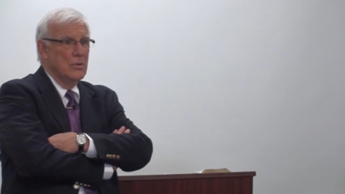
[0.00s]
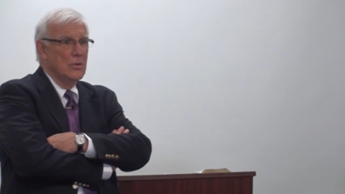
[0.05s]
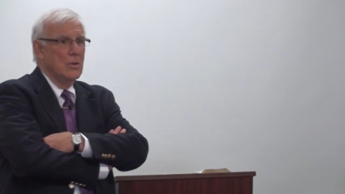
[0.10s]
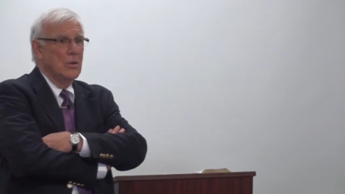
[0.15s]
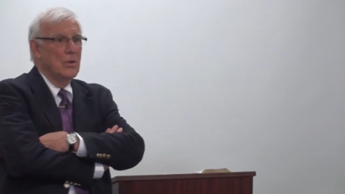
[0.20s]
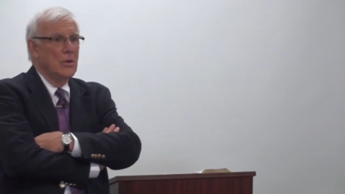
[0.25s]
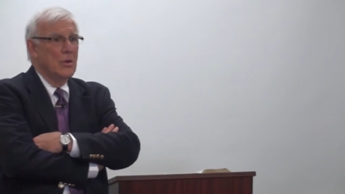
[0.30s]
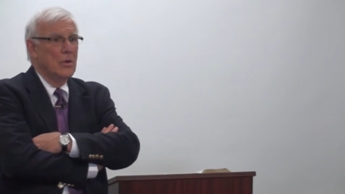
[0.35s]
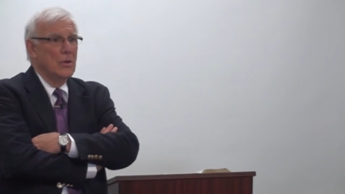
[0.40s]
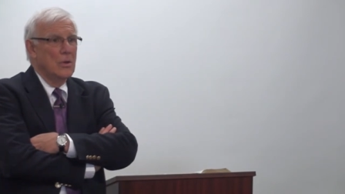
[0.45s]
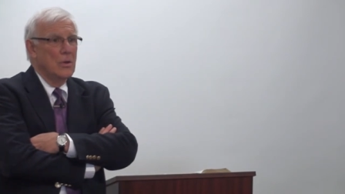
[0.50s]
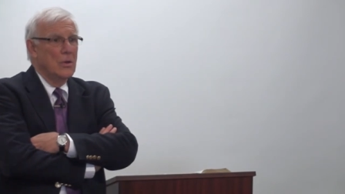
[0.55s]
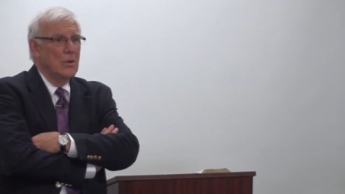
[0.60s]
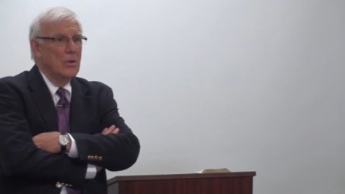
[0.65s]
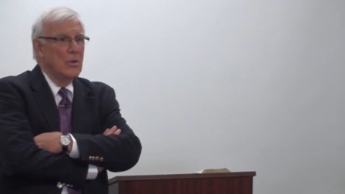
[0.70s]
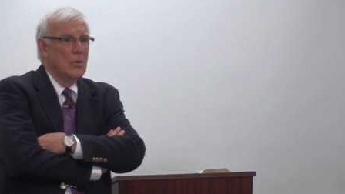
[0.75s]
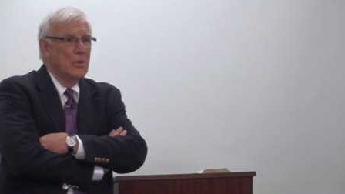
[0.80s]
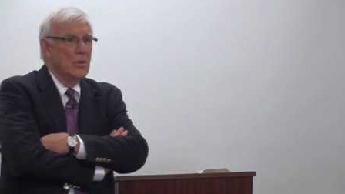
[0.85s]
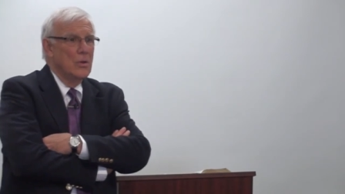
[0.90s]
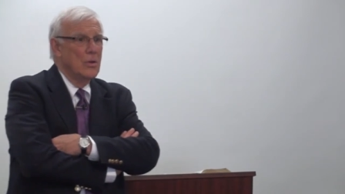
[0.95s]
why are they
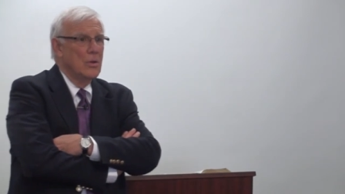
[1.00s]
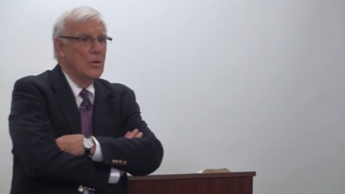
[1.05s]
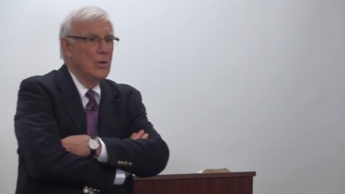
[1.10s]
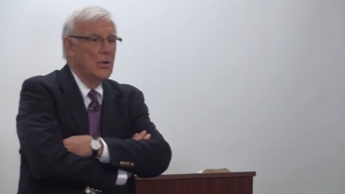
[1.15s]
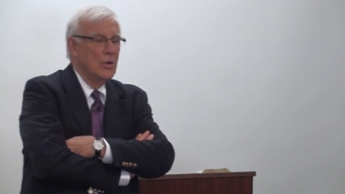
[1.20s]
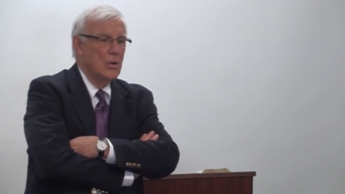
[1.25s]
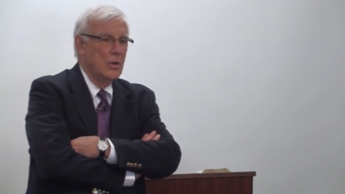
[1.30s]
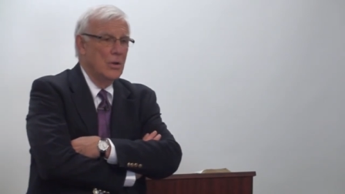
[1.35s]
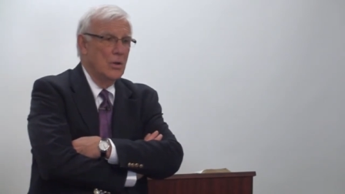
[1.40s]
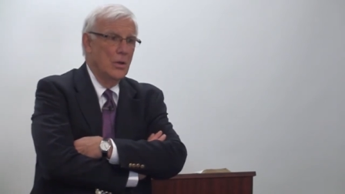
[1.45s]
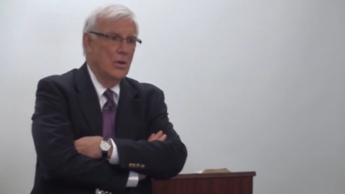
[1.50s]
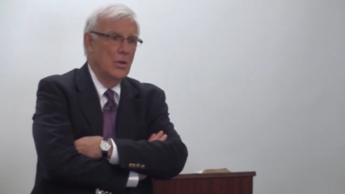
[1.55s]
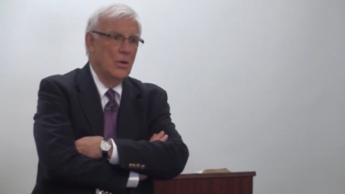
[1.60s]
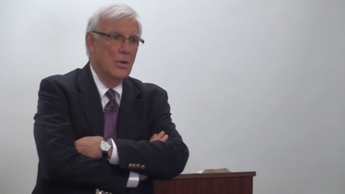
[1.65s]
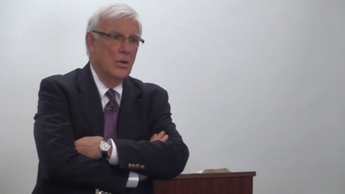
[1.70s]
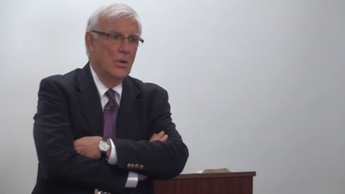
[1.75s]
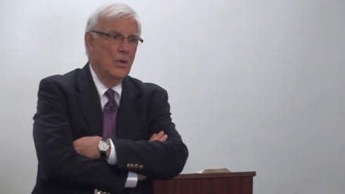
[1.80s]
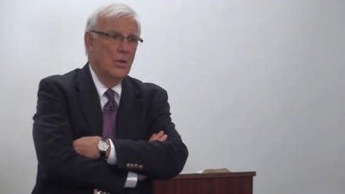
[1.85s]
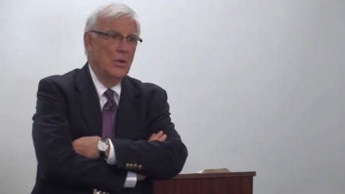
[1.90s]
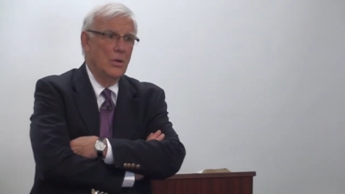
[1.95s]
looked down
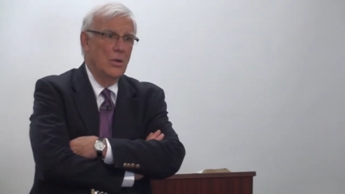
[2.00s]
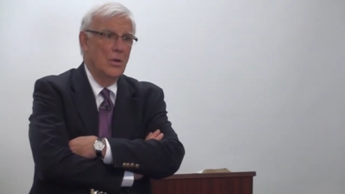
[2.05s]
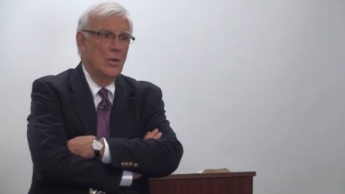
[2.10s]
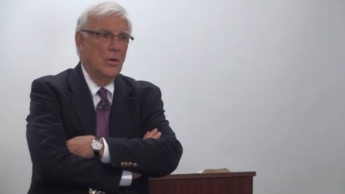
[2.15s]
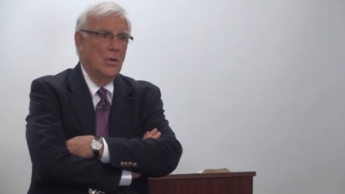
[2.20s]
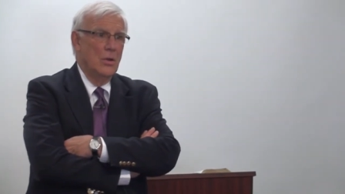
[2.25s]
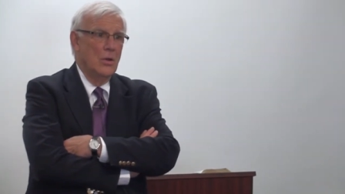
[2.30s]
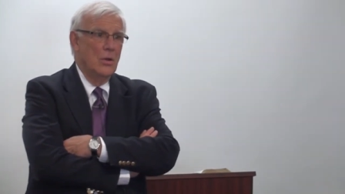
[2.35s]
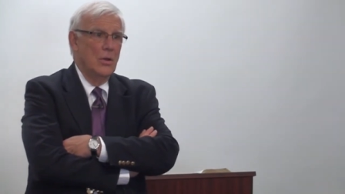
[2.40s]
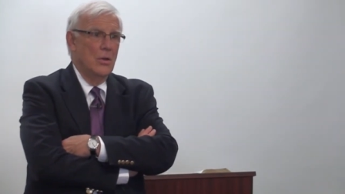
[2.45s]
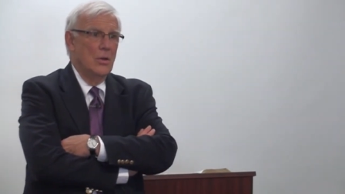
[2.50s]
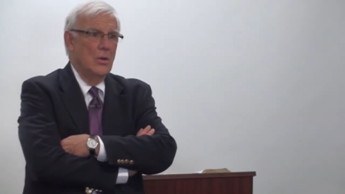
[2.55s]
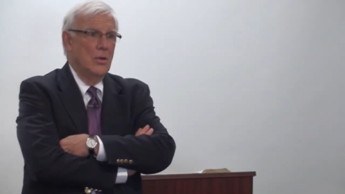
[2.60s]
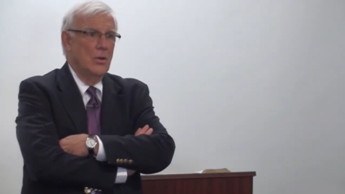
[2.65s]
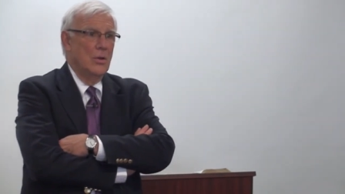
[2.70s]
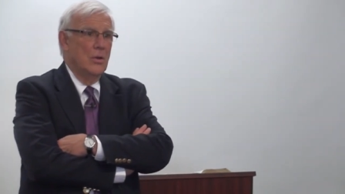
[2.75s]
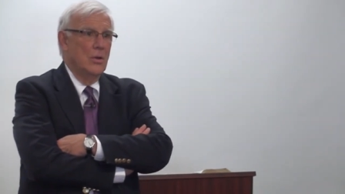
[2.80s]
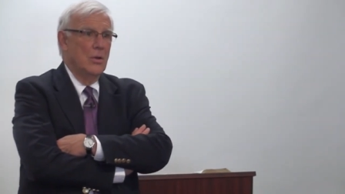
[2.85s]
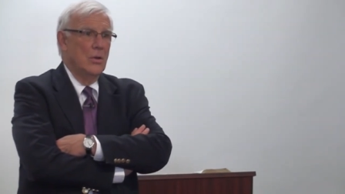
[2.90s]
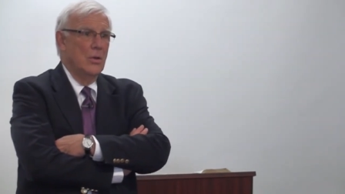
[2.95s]
upon, or why are they viewed
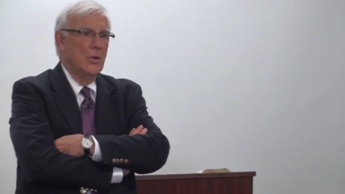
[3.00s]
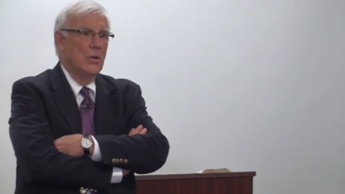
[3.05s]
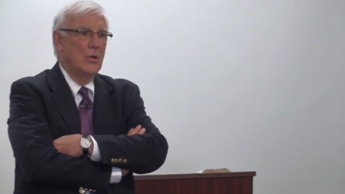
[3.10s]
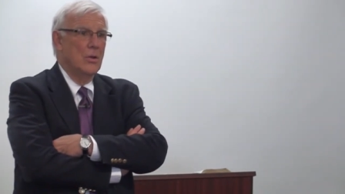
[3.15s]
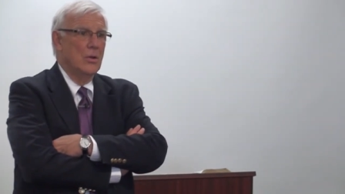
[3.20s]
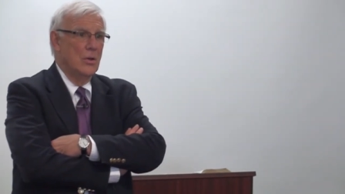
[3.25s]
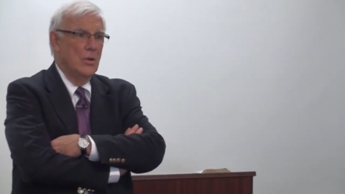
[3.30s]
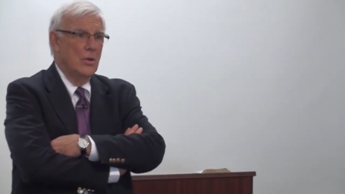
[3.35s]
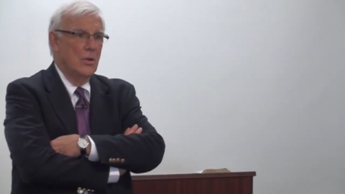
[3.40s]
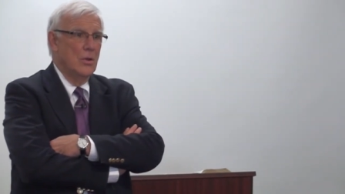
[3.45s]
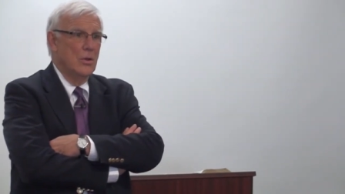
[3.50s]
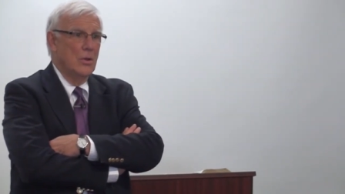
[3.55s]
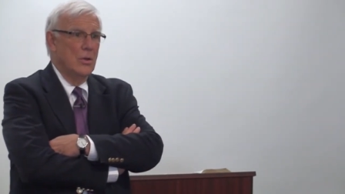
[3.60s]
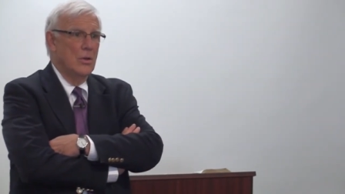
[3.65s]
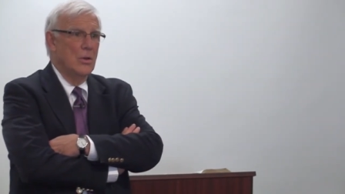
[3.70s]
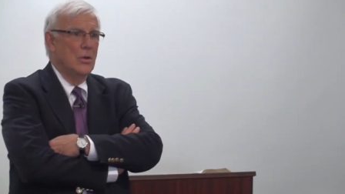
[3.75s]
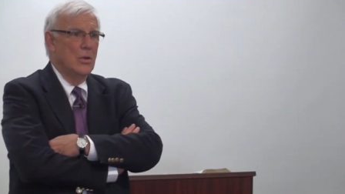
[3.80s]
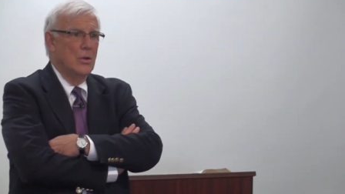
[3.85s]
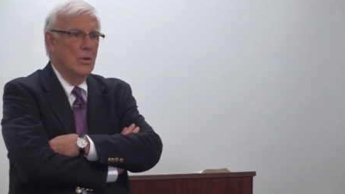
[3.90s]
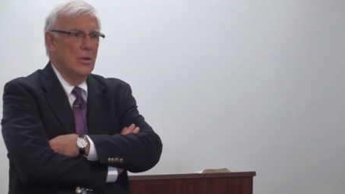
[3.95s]
as differently as
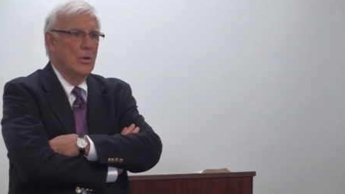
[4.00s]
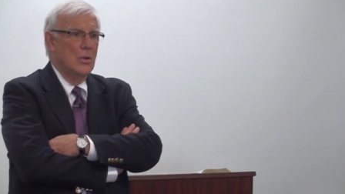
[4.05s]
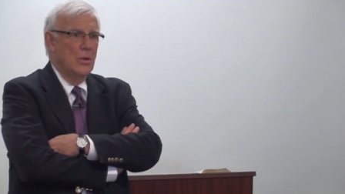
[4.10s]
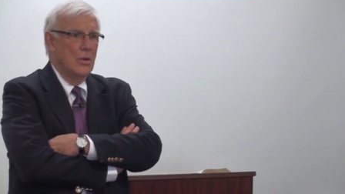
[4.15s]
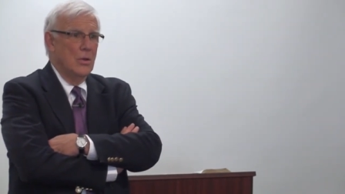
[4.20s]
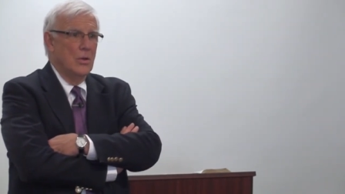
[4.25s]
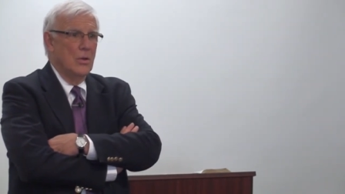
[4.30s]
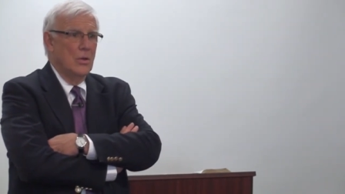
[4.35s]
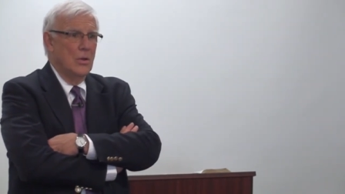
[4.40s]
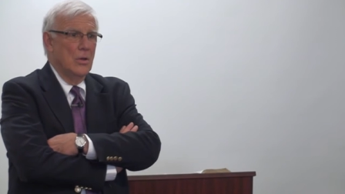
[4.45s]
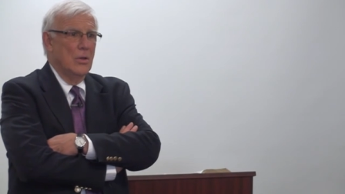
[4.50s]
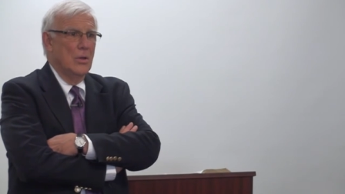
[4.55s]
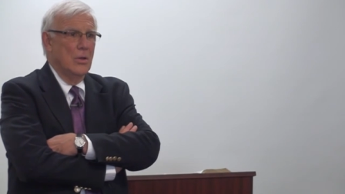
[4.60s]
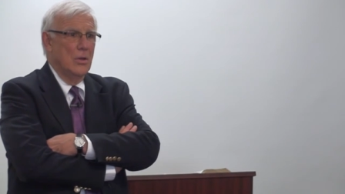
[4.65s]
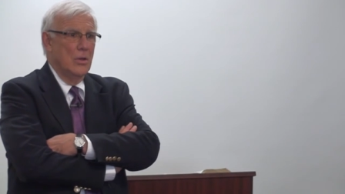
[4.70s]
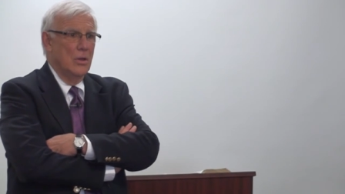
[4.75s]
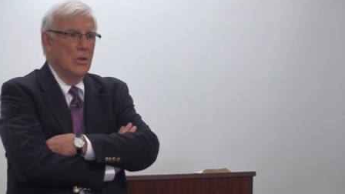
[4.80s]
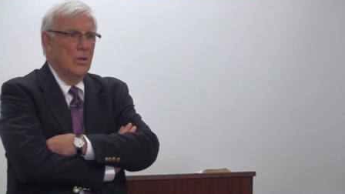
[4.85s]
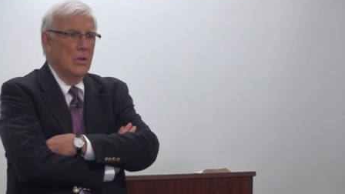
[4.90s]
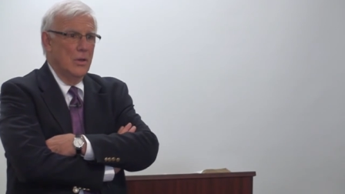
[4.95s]
the rest of the
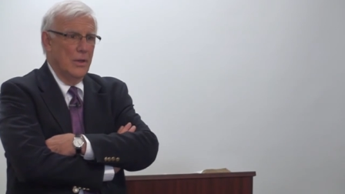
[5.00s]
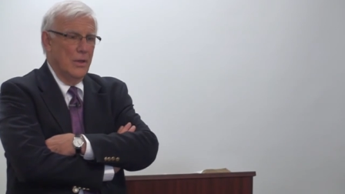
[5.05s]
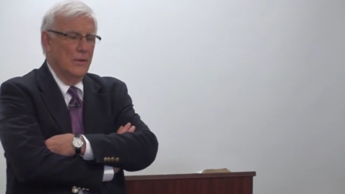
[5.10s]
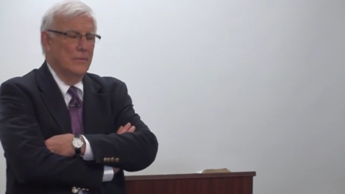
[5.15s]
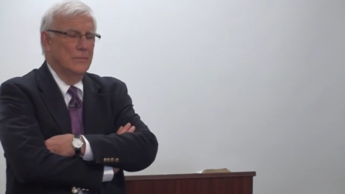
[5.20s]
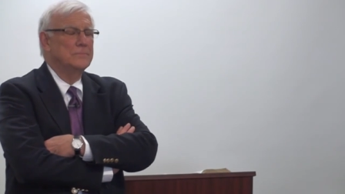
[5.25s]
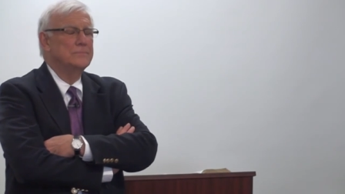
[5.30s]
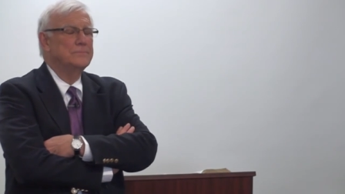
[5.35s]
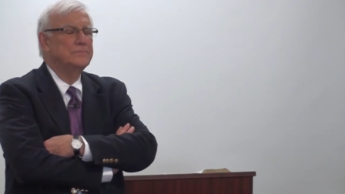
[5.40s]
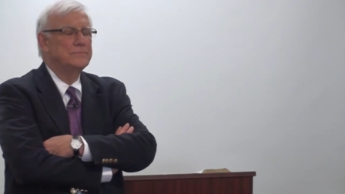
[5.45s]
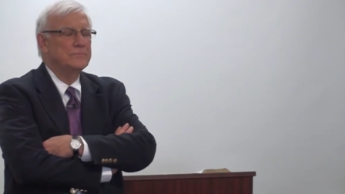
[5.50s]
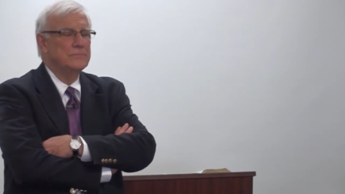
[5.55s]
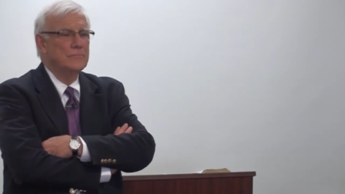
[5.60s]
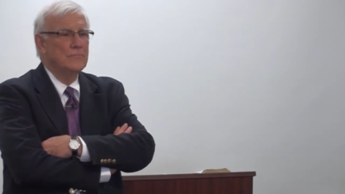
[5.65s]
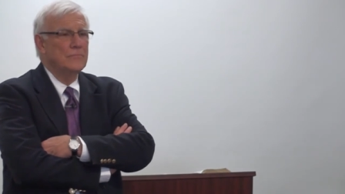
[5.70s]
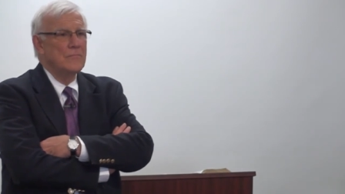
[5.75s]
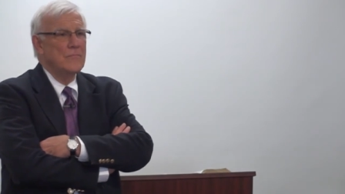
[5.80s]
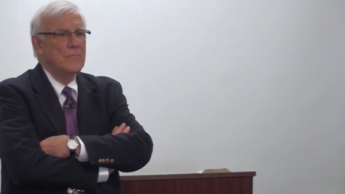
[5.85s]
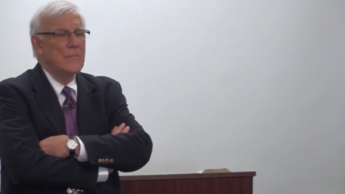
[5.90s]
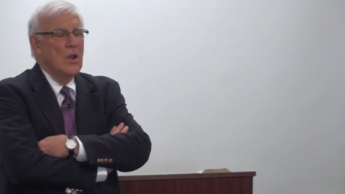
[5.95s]
people?
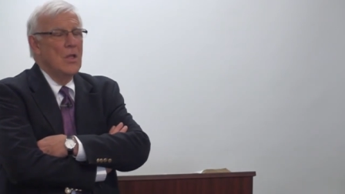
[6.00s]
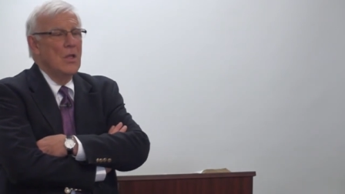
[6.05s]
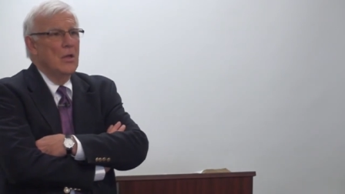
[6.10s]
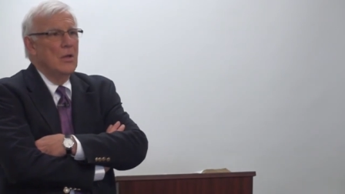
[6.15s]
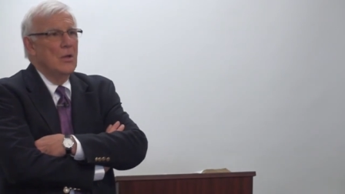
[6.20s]
Yeah.